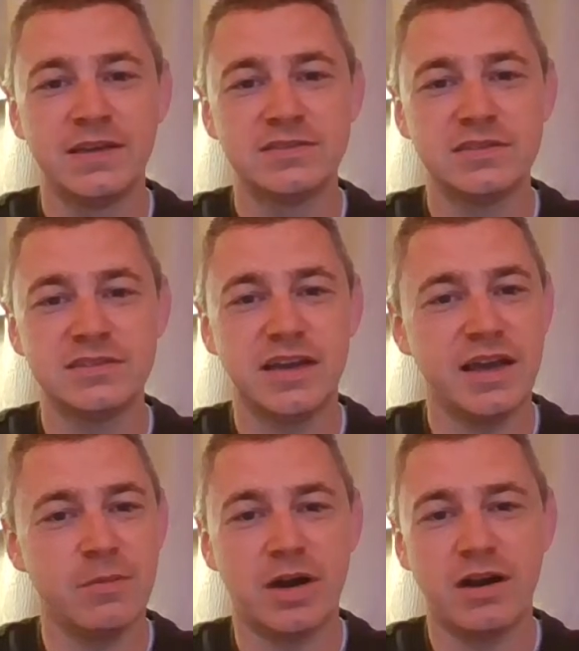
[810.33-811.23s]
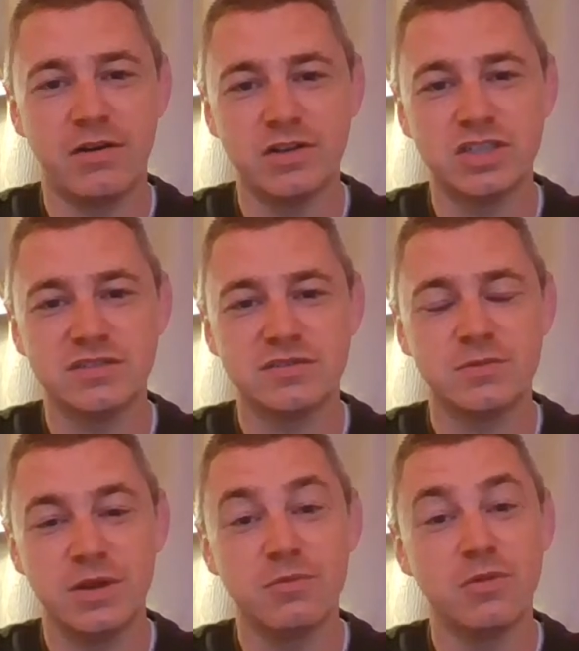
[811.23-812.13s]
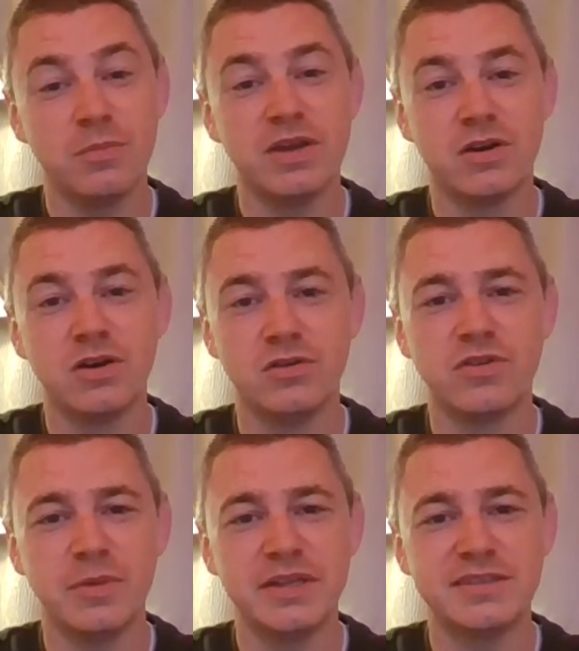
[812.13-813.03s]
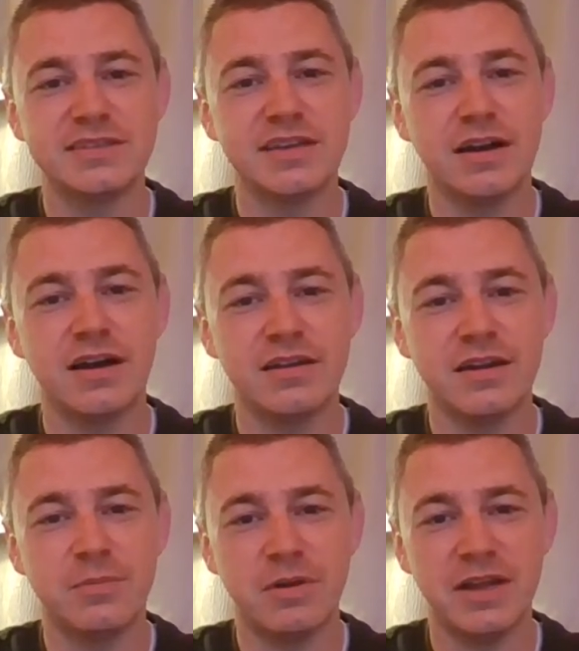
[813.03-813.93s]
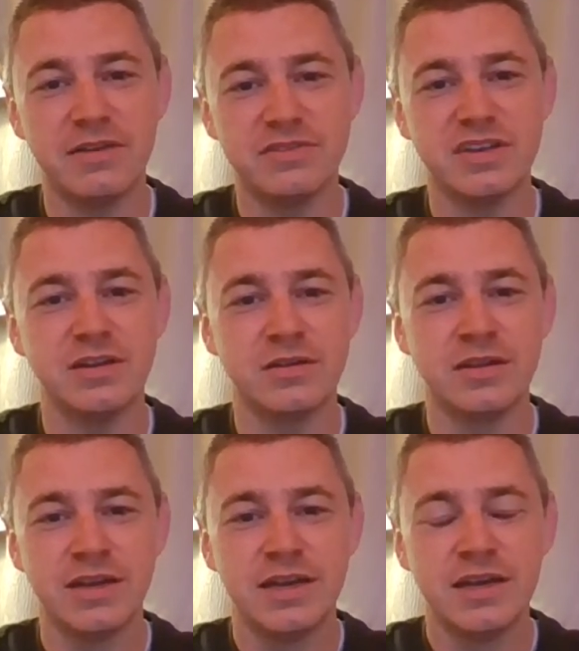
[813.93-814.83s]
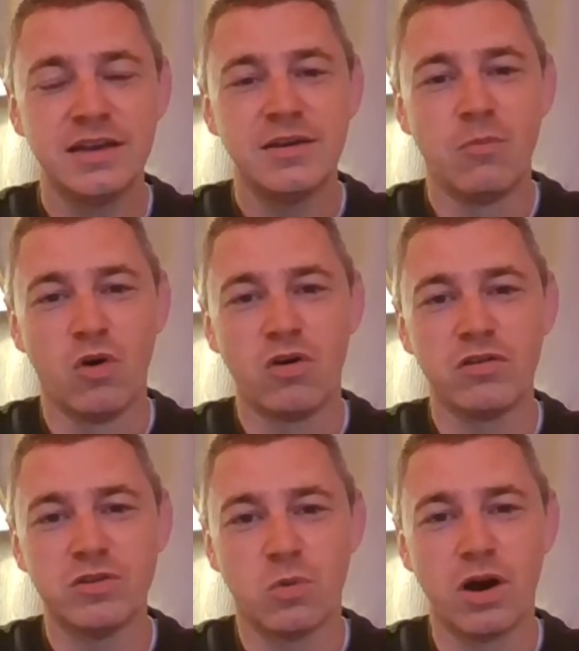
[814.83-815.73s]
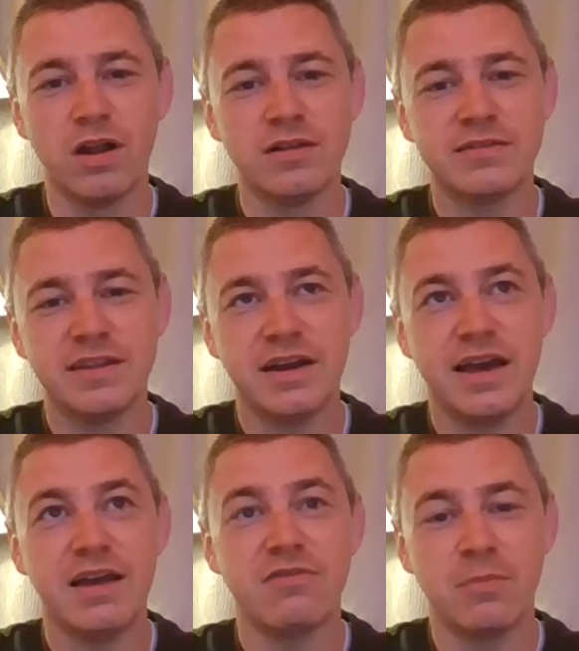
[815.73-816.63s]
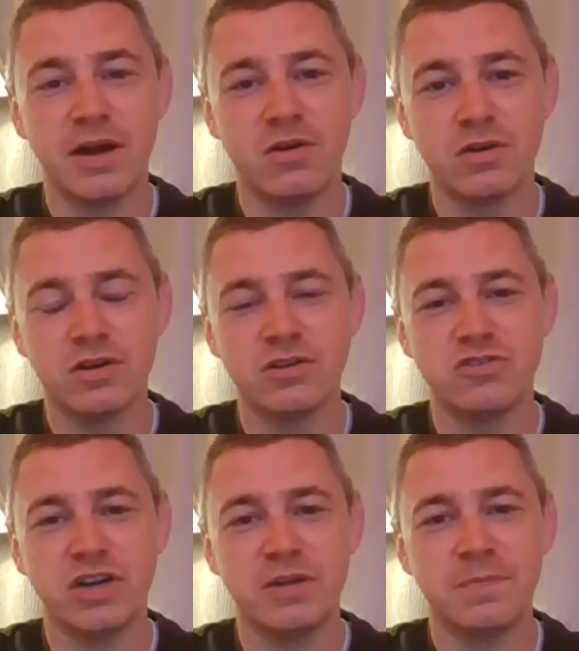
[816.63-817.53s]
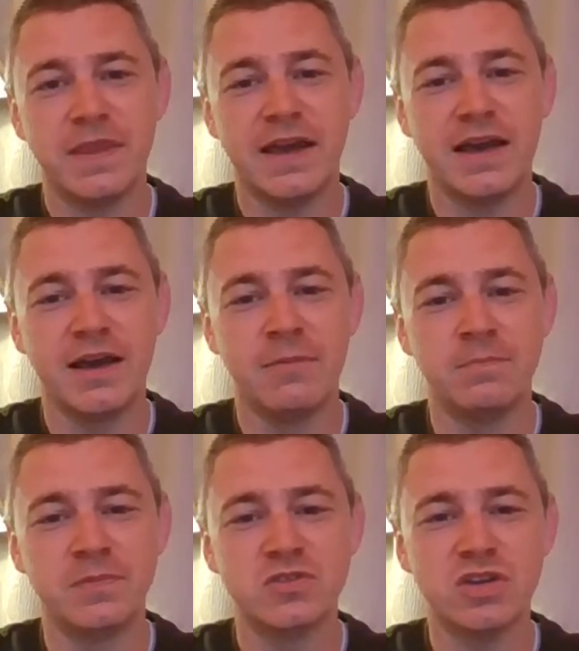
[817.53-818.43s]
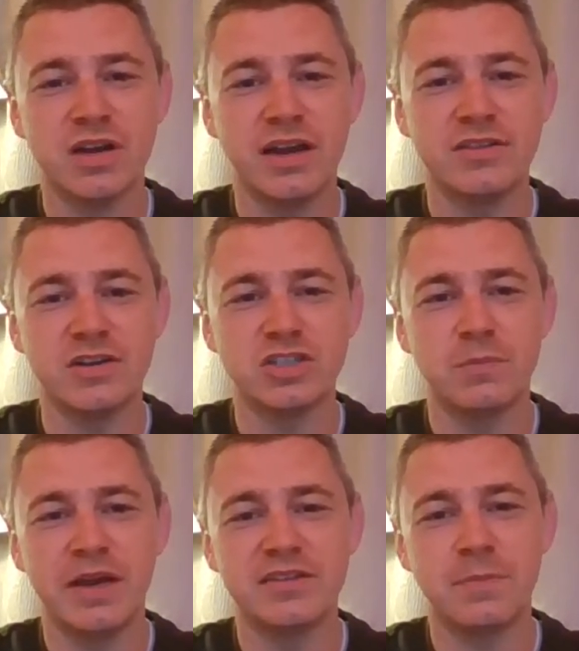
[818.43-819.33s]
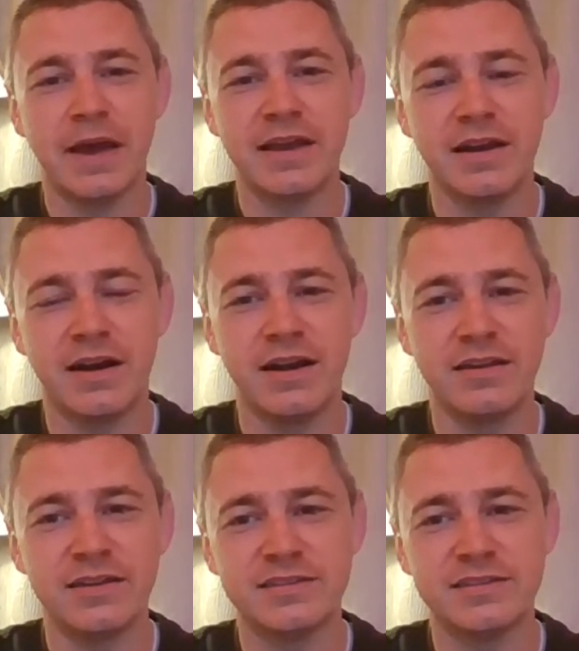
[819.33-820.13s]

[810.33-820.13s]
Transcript: Since I am Irish, it would be good for me to see Ireland. I probably have seen more of the world than I have in my own country. So I kind of touching base back in Ireland.